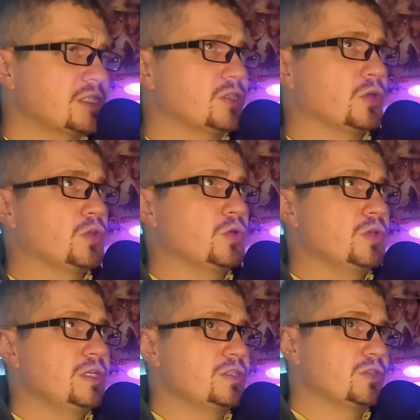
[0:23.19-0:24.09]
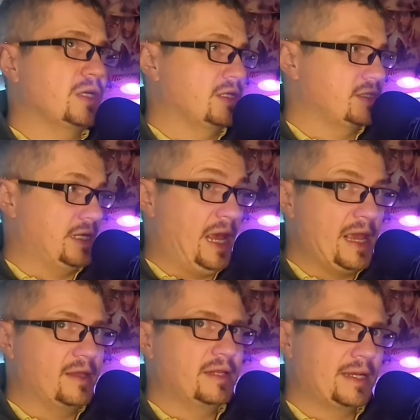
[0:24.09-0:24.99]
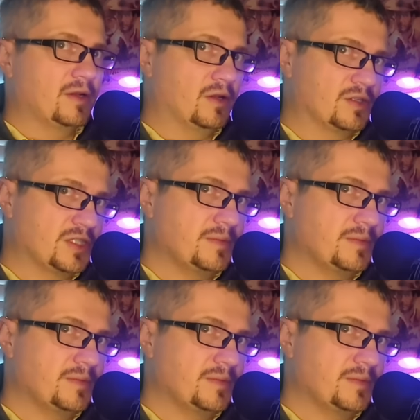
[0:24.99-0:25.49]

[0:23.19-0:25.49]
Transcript: so you need to understand A, technology,